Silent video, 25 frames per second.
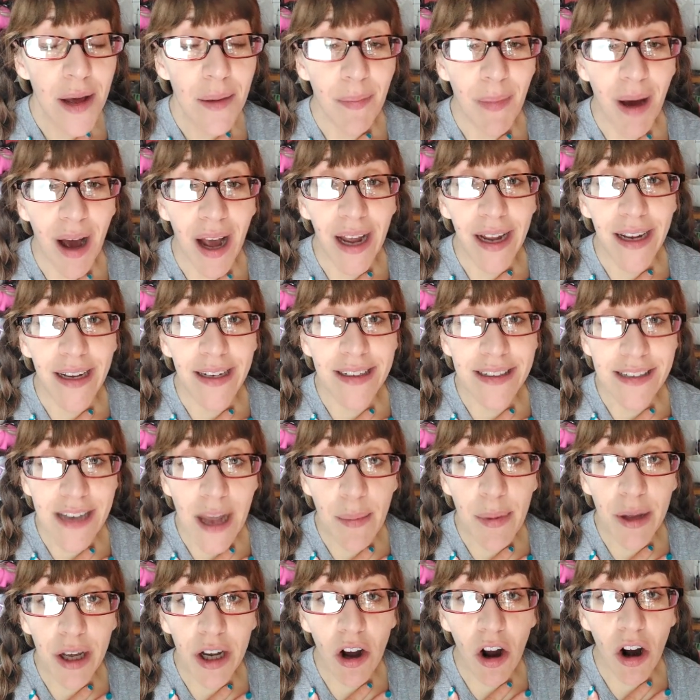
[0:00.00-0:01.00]
My
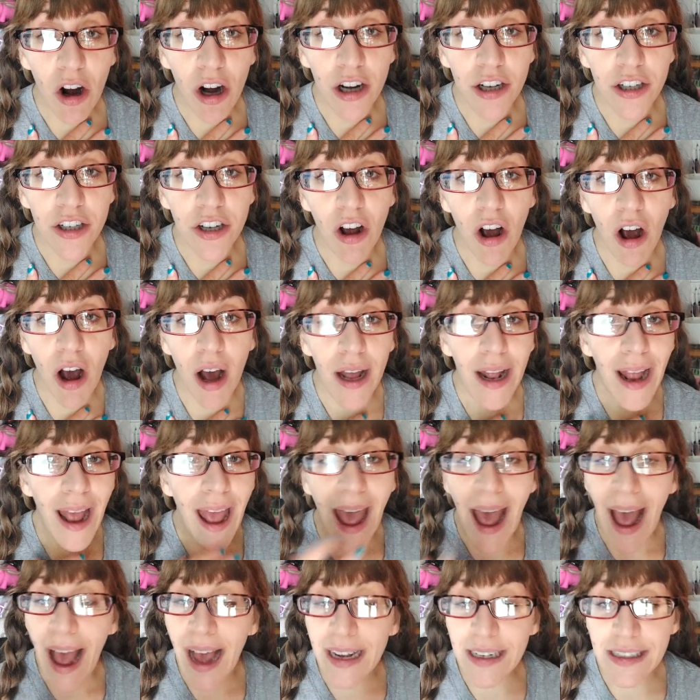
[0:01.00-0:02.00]
debit card got
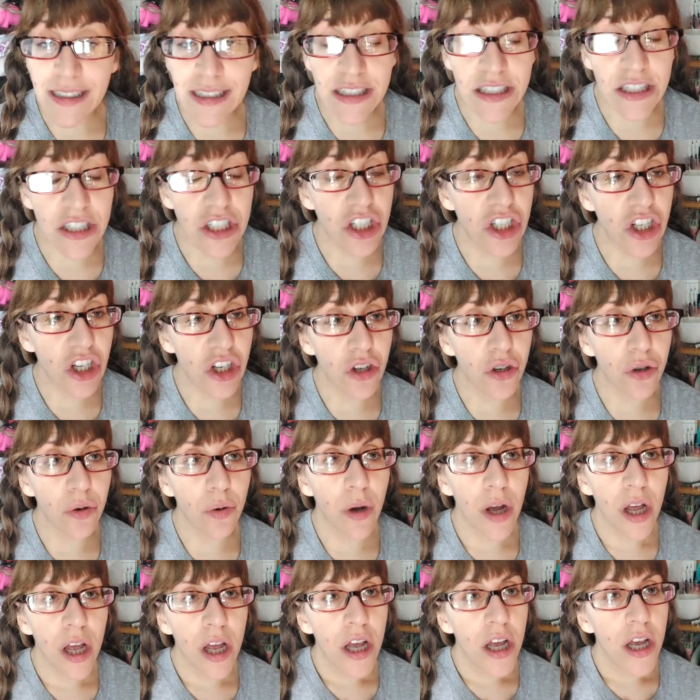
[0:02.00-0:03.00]
hacked into.